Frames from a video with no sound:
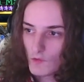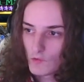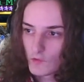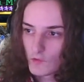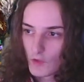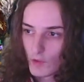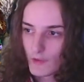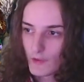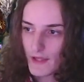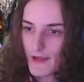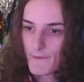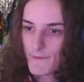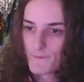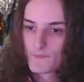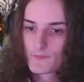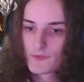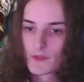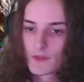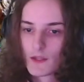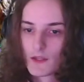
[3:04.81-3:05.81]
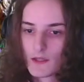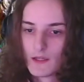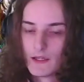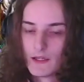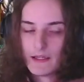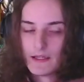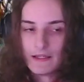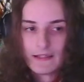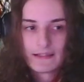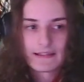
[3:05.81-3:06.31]
So yeah.
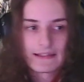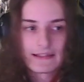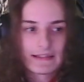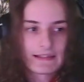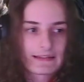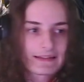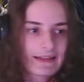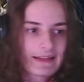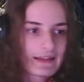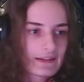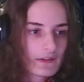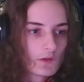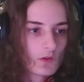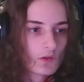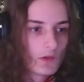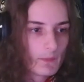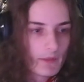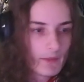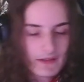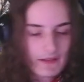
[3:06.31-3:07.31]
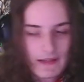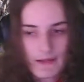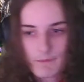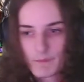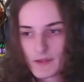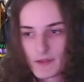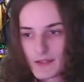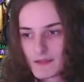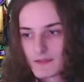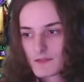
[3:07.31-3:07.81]
Then let's get into a
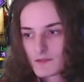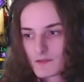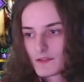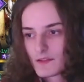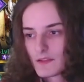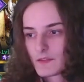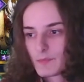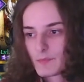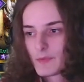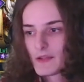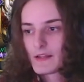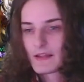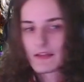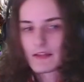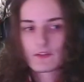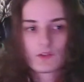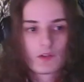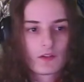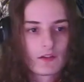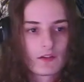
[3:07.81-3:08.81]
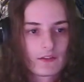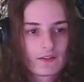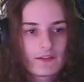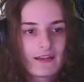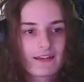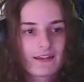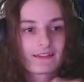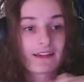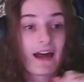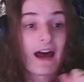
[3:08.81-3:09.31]
mid-game build. This build, as you can
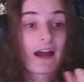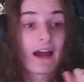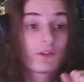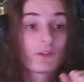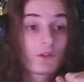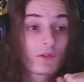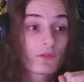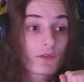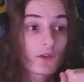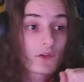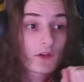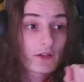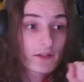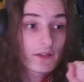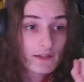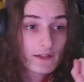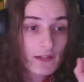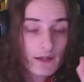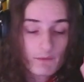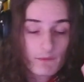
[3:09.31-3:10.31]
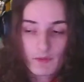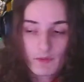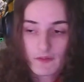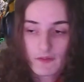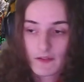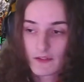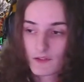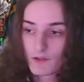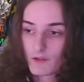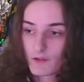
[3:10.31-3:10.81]
see, has
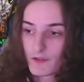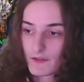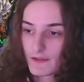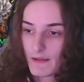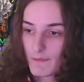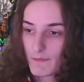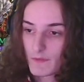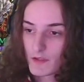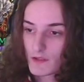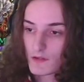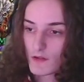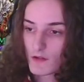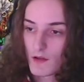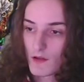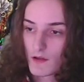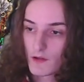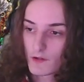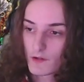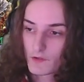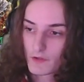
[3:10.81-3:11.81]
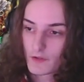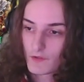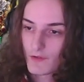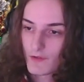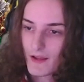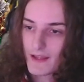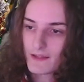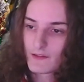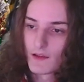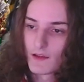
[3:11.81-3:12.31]
139% crit
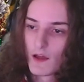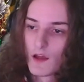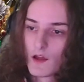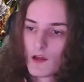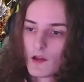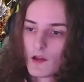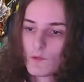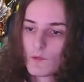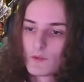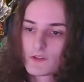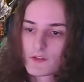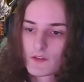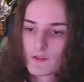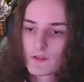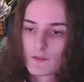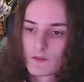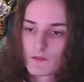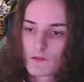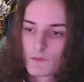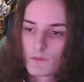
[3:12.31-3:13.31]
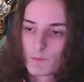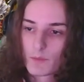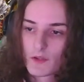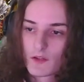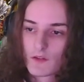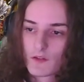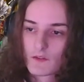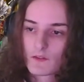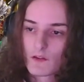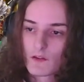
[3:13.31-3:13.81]
rate, which is
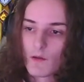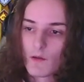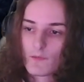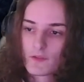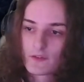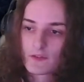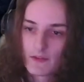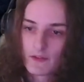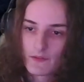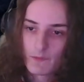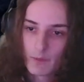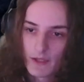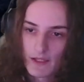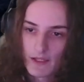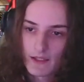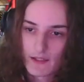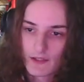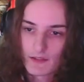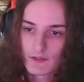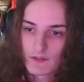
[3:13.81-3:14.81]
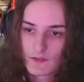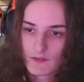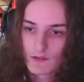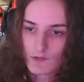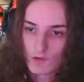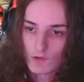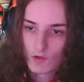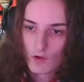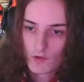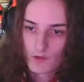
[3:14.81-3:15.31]
because obviously in the beginning it's
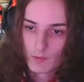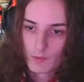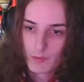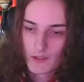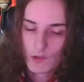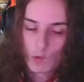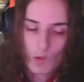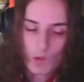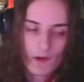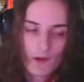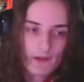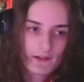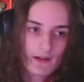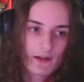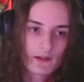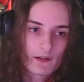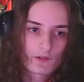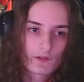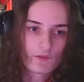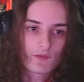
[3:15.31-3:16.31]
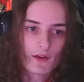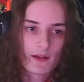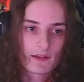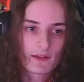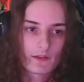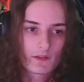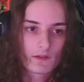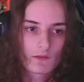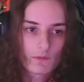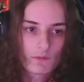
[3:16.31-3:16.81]
going to be quite hard to
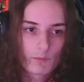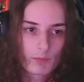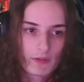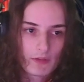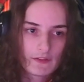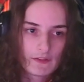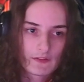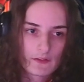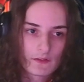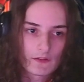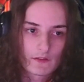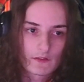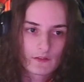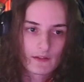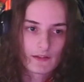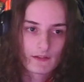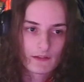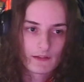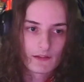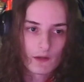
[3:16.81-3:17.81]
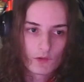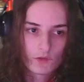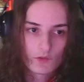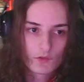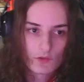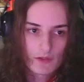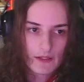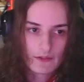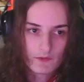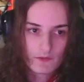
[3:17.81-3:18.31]
find pieces that allow you
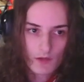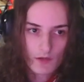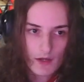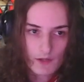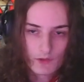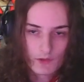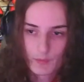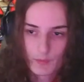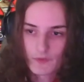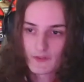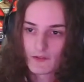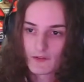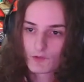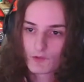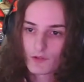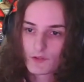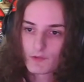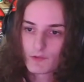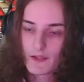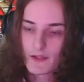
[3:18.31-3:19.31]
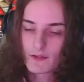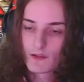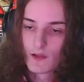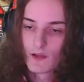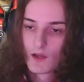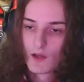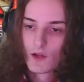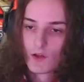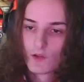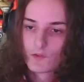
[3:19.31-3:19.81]
to get to 100% crit rate.
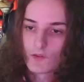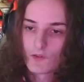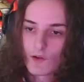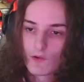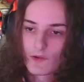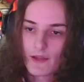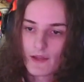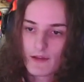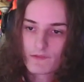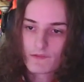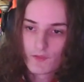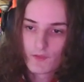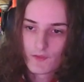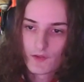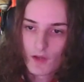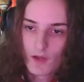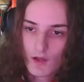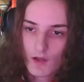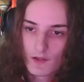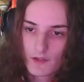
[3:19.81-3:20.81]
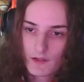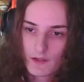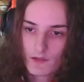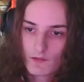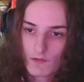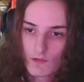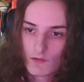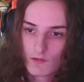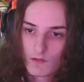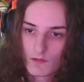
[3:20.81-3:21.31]
So yeah, for
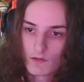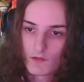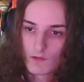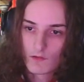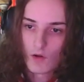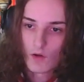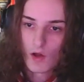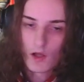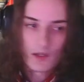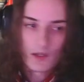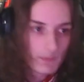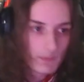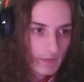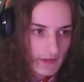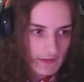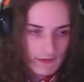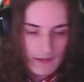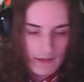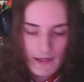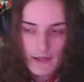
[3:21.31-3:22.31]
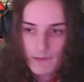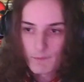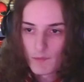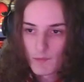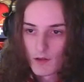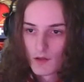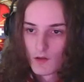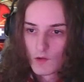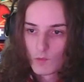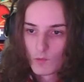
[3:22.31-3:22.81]
the early
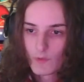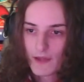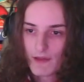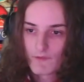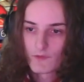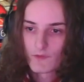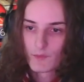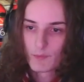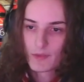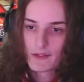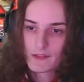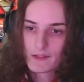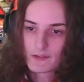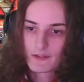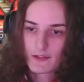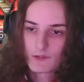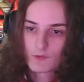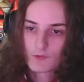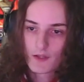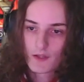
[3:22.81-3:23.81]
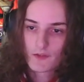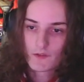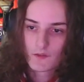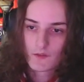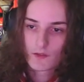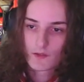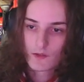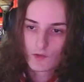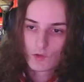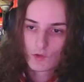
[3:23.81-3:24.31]
mid-game, we have a build that
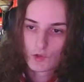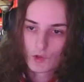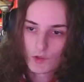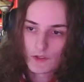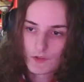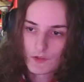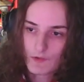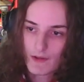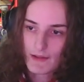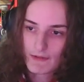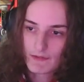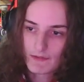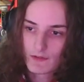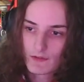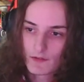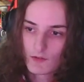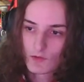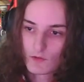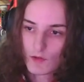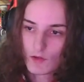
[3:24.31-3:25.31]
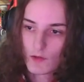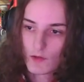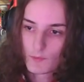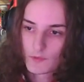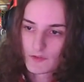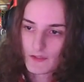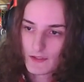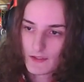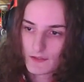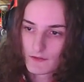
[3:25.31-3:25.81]
runs a crit rate in the top
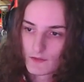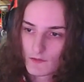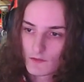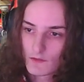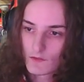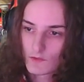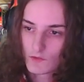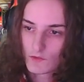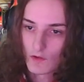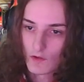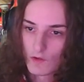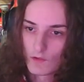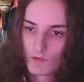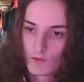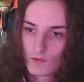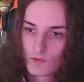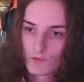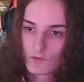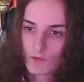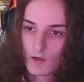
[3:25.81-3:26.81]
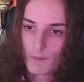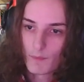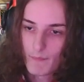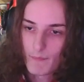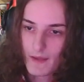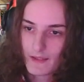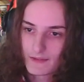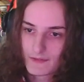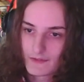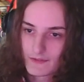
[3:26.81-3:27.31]
stat, so top
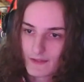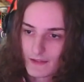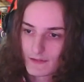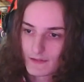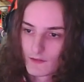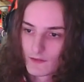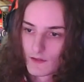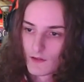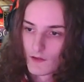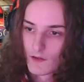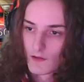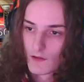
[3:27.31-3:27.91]
main stat.